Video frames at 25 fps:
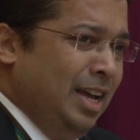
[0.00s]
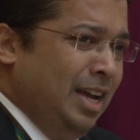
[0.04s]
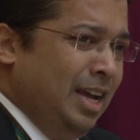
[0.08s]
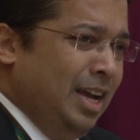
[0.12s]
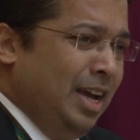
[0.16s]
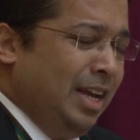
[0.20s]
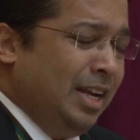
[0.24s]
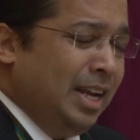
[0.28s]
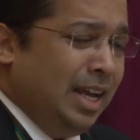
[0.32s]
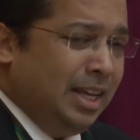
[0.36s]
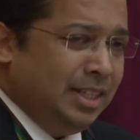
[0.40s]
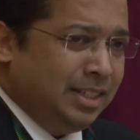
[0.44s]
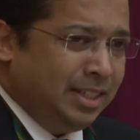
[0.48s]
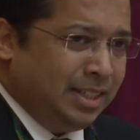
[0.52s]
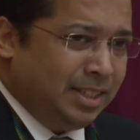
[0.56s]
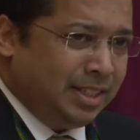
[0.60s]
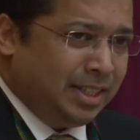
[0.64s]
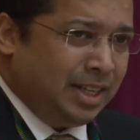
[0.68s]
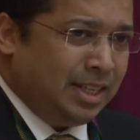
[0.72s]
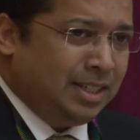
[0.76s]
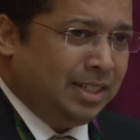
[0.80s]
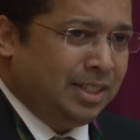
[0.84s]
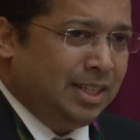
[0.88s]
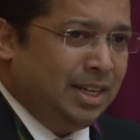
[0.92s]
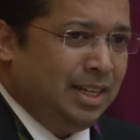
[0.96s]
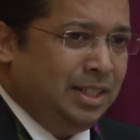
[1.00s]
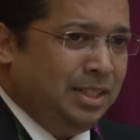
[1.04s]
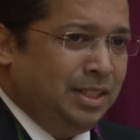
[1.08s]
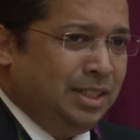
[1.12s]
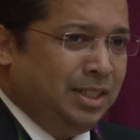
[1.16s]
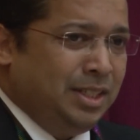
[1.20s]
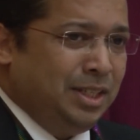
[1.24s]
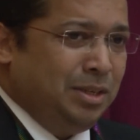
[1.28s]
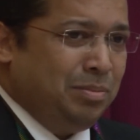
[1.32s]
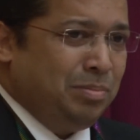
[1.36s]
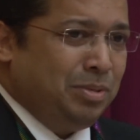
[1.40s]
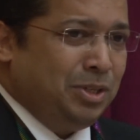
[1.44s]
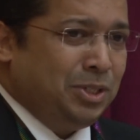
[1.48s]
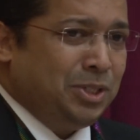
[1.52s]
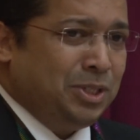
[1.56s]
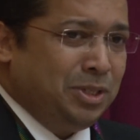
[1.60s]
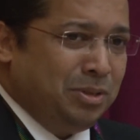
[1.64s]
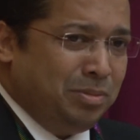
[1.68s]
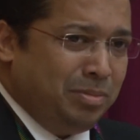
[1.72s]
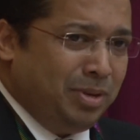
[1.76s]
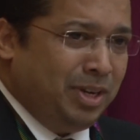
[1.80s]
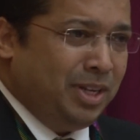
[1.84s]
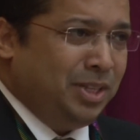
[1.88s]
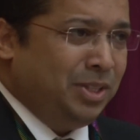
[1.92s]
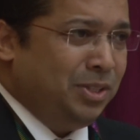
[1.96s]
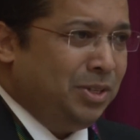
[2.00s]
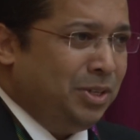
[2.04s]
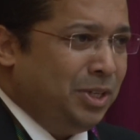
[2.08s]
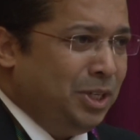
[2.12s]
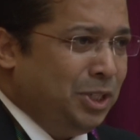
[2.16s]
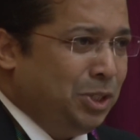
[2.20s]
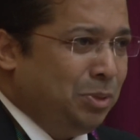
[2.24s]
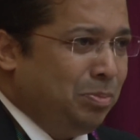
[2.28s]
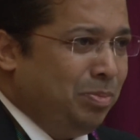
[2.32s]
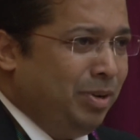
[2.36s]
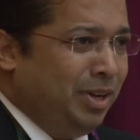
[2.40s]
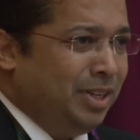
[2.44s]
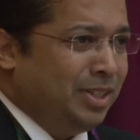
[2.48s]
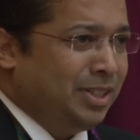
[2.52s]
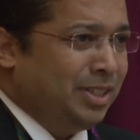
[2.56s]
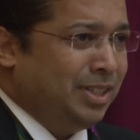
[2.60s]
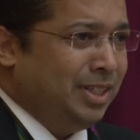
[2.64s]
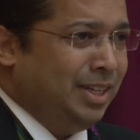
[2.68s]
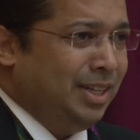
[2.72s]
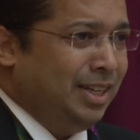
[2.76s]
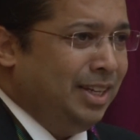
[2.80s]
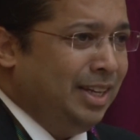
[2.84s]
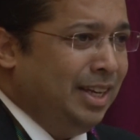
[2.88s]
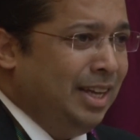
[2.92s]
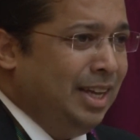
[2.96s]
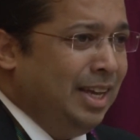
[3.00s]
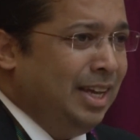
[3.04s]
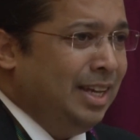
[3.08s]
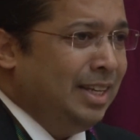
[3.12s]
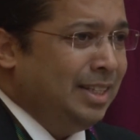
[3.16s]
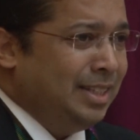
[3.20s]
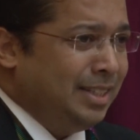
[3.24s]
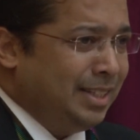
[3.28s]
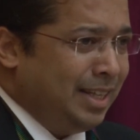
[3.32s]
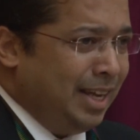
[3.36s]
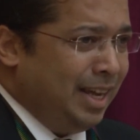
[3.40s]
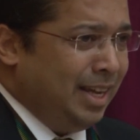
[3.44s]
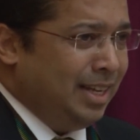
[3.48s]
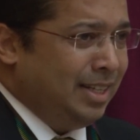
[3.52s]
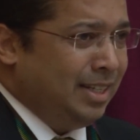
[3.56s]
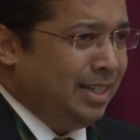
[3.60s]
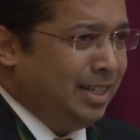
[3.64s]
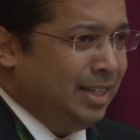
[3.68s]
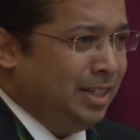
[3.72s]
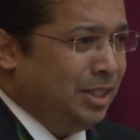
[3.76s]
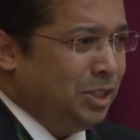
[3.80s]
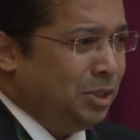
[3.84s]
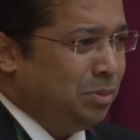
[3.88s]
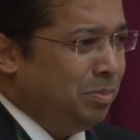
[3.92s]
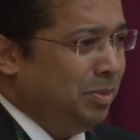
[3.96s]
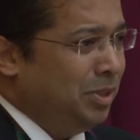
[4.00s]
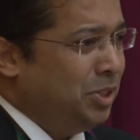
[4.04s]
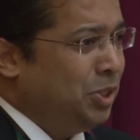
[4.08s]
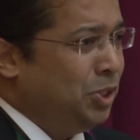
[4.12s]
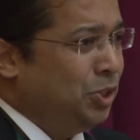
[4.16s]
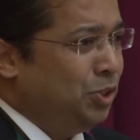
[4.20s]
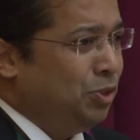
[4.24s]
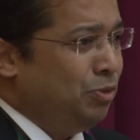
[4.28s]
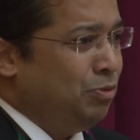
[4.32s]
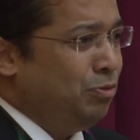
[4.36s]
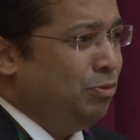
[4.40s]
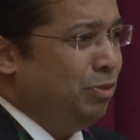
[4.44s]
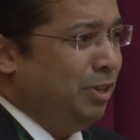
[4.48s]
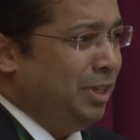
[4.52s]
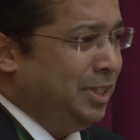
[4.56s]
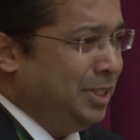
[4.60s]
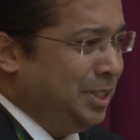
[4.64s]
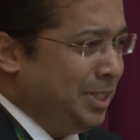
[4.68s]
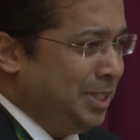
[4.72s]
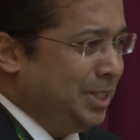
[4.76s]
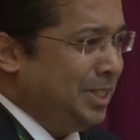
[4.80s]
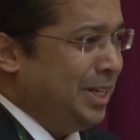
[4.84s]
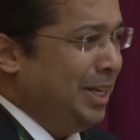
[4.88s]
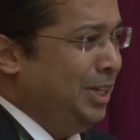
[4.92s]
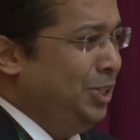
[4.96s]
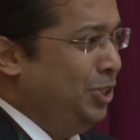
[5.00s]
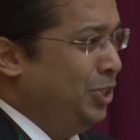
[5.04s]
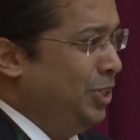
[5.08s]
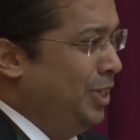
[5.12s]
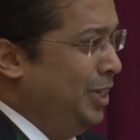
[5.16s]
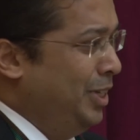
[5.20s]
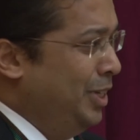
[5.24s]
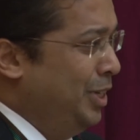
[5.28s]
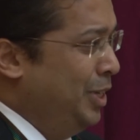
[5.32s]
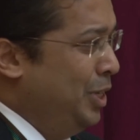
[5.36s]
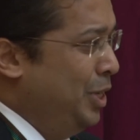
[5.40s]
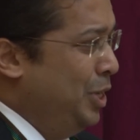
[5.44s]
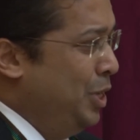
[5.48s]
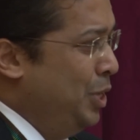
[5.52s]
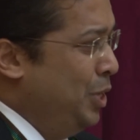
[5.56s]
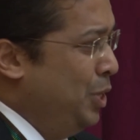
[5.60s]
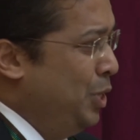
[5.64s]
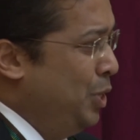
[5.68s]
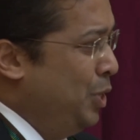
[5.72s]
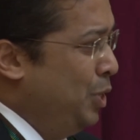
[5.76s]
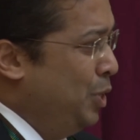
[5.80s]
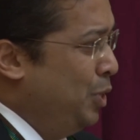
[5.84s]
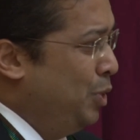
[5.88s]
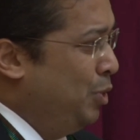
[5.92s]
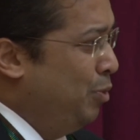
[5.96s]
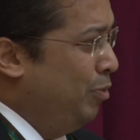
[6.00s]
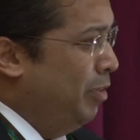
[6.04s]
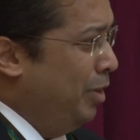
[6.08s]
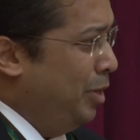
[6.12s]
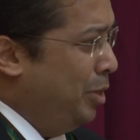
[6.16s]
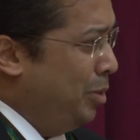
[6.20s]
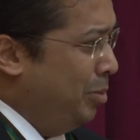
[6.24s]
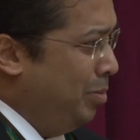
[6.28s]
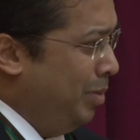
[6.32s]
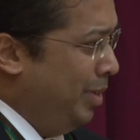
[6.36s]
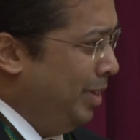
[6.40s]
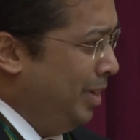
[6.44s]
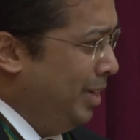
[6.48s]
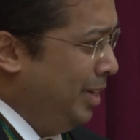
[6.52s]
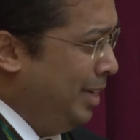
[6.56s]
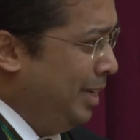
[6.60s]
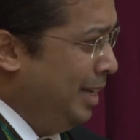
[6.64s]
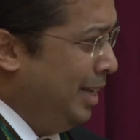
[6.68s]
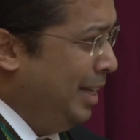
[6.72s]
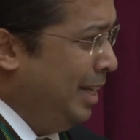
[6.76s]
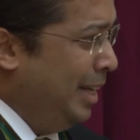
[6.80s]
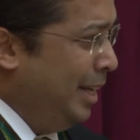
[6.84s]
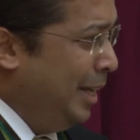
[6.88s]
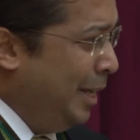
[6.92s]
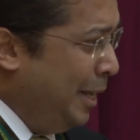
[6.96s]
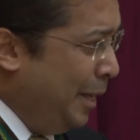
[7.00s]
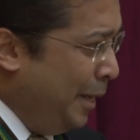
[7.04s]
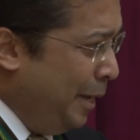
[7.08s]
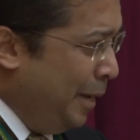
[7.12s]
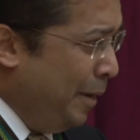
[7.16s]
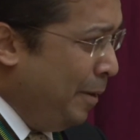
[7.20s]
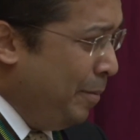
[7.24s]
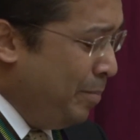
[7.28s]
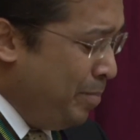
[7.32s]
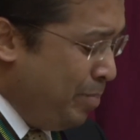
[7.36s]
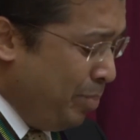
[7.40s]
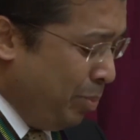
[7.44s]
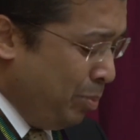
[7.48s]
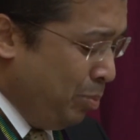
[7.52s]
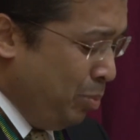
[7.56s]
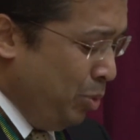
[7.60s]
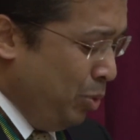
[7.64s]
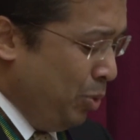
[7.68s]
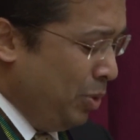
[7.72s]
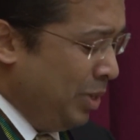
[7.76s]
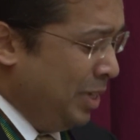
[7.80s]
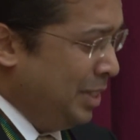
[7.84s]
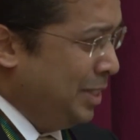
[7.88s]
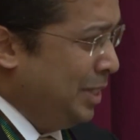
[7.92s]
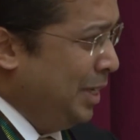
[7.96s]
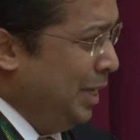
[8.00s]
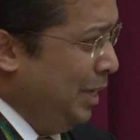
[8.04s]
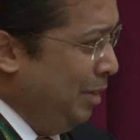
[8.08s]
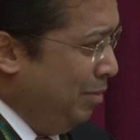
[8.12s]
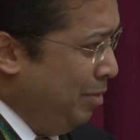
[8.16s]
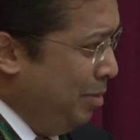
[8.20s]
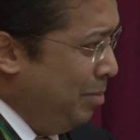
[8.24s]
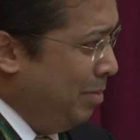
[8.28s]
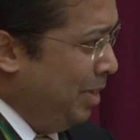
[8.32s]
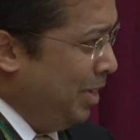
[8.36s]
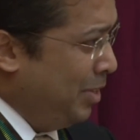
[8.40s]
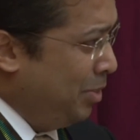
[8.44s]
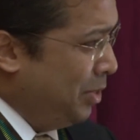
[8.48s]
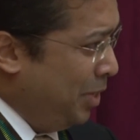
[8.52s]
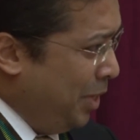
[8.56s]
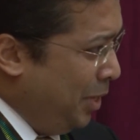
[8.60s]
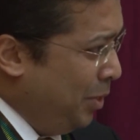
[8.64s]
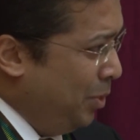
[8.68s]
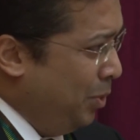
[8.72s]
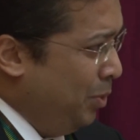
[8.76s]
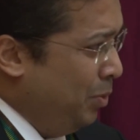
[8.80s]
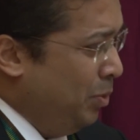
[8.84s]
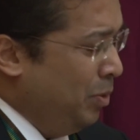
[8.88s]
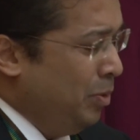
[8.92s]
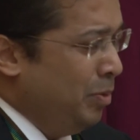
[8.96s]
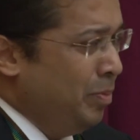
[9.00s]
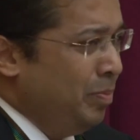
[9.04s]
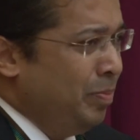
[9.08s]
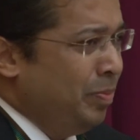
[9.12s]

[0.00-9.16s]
And as His Excellency President Mahinda Rajapaksa said in his message of felicitation to Venerable Bogadasila Vimalathero,